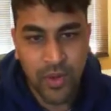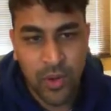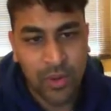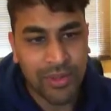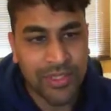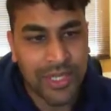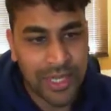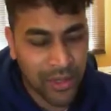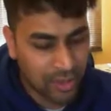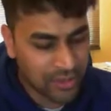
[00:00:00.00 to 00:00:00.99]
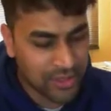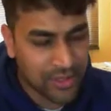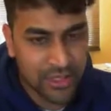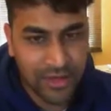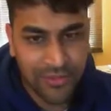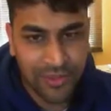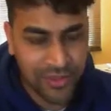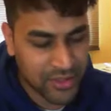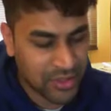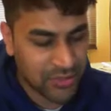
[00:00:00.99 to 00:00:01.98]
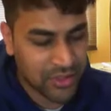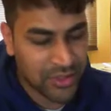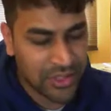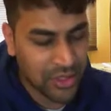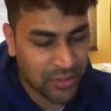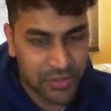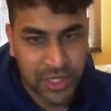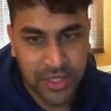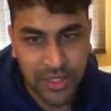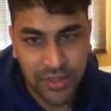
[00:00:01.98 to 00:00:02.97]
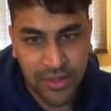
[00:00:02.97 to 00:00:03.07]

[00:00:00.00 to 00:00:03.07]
We will take a constant reference to a string object